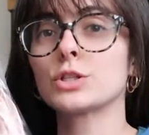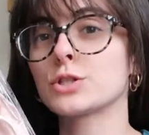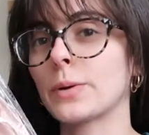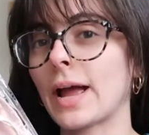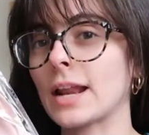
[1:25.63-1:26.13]

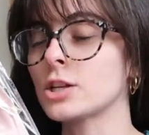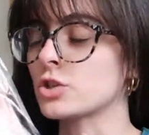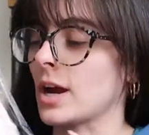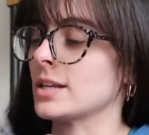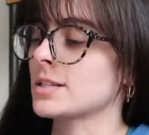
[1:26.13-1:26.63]
So I got a
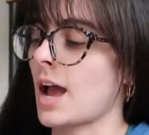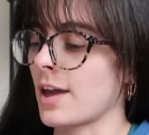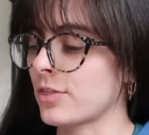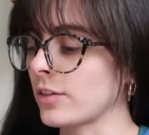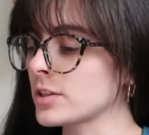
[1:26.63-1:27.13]
dress.
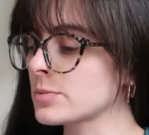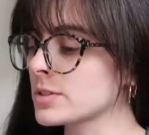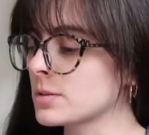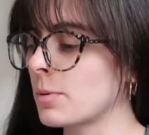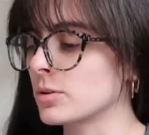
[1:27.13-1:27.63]
I thought this
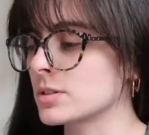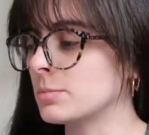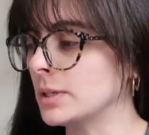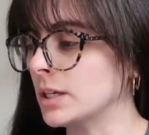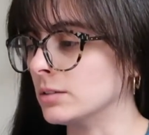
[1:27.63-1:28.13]
was supposed to
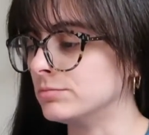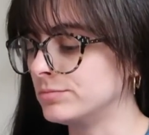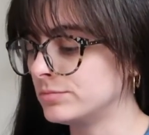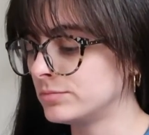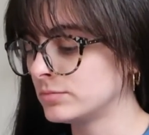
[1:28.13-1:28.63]
be
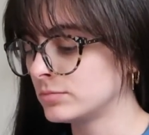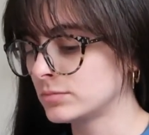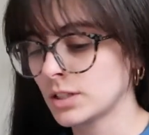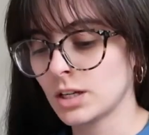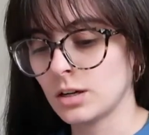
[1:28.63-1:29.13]

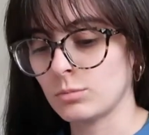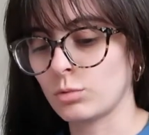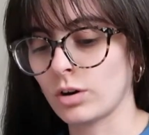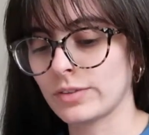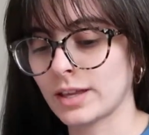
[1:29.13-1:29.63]

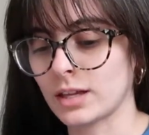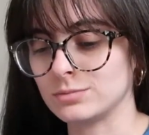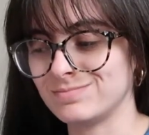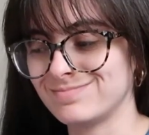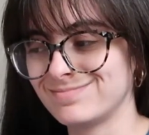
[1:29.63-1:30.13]
more of like
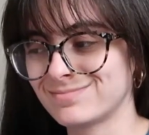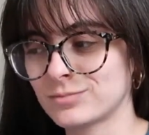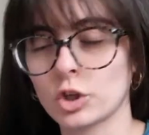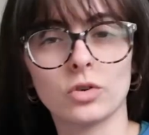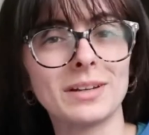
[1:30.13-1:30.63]
a
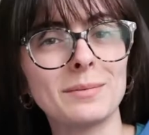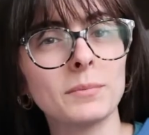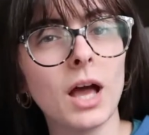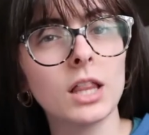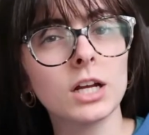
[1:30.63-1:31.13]
cream
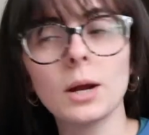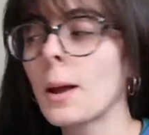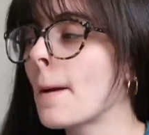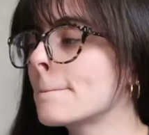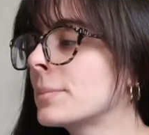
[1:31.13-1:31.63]
color,
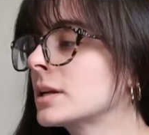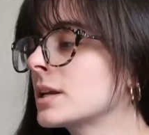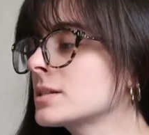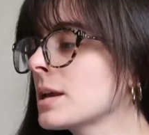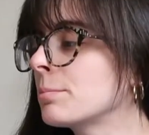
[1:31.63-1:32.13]
but it
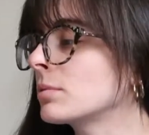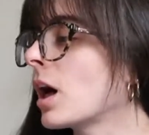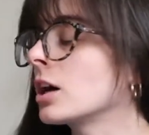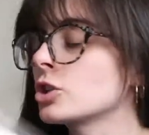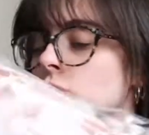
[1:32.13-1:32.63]
does say
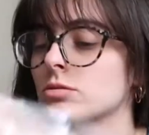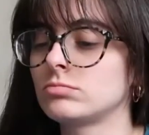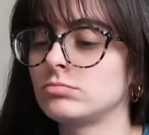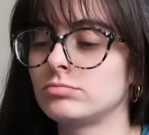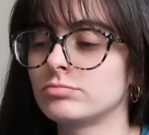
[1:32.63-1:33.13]

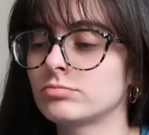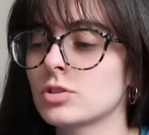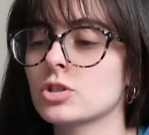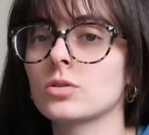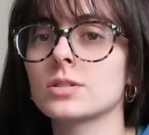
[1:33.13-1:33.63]
blush.
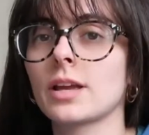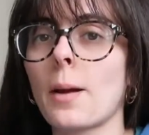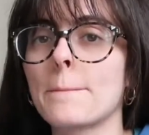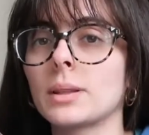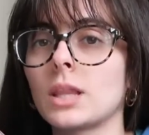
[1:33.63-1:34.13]
So it's like
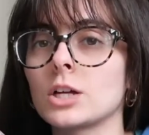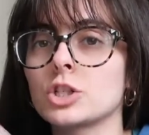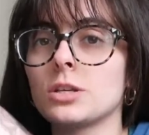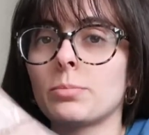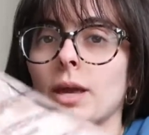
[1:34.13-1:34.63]
a
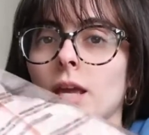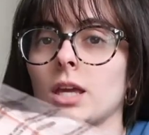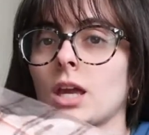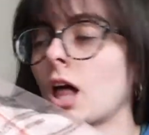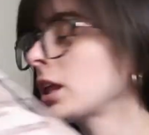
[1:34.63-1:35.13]
blushy
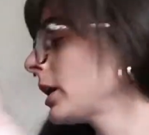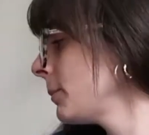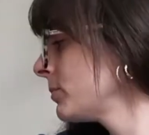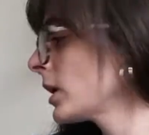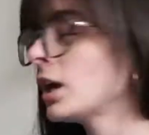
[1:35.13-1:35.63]
pinky color.
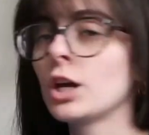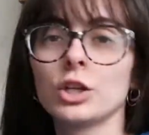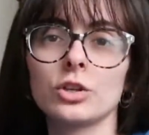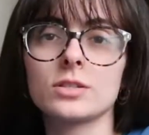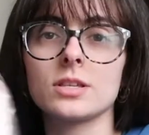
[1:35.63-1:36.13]

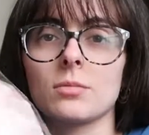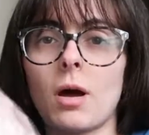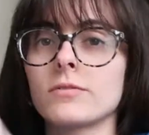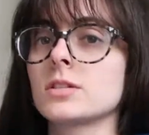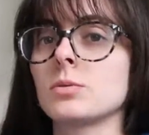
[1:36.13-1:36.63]
You'll see them
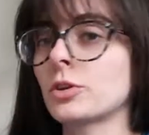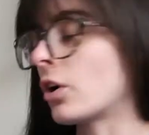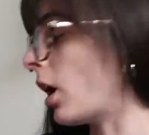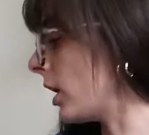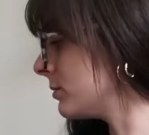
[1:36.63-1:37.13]
obviously when they're
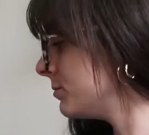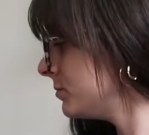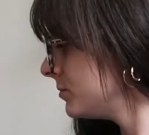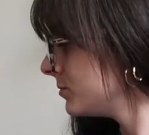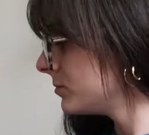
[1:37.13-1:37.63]
on.
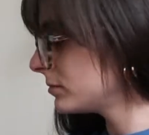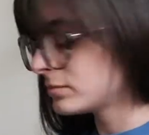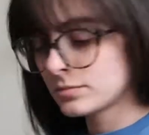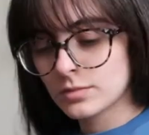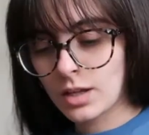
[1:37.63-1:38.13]

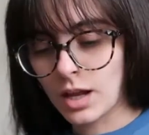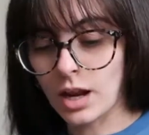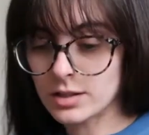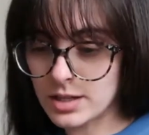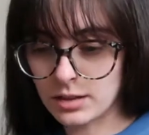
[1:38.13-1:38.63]
And
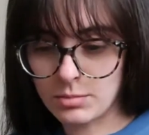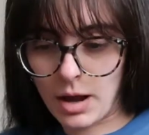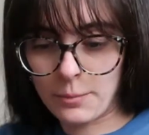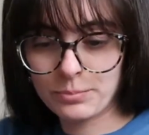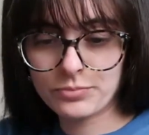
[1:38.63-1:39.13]
I'll take them
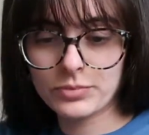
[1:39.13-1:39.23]
out.